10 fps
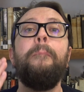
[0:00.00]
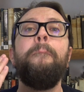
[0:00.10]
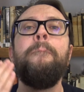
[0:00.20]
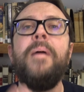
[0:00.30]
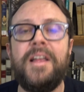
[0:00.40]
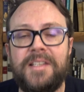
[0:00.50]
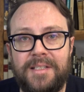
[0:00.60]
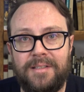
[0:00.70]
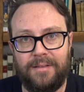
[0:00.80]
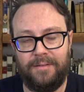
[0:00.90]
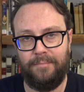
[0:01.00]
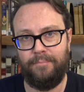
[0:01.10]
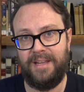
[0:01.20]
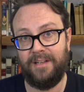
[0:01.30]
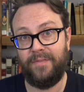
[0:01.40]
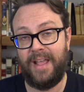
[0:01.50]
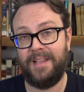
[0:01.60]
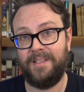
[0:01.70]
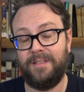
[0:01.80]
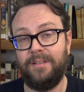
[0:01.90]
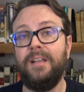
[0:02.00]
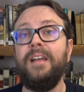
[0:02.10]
must be advanced.